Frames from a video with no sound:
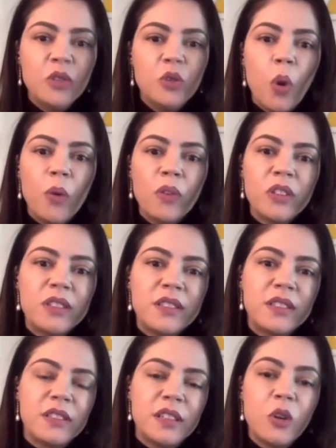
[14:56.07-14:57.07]

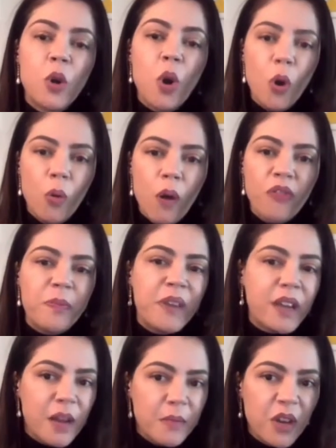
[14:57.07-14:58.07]
towards the goal of
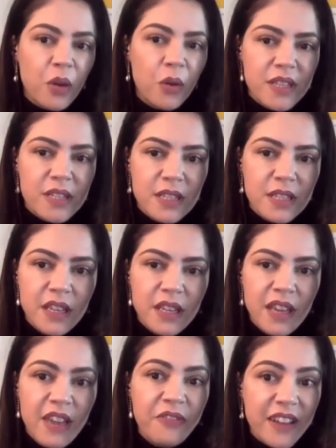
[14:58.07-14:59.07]
becoming
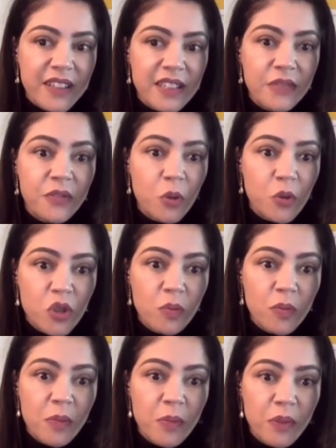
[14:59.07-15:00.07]
OECD effective
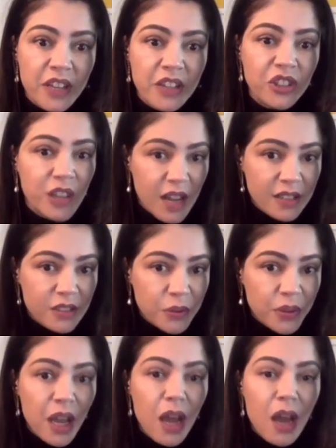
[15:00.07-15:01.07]
consumer protection country.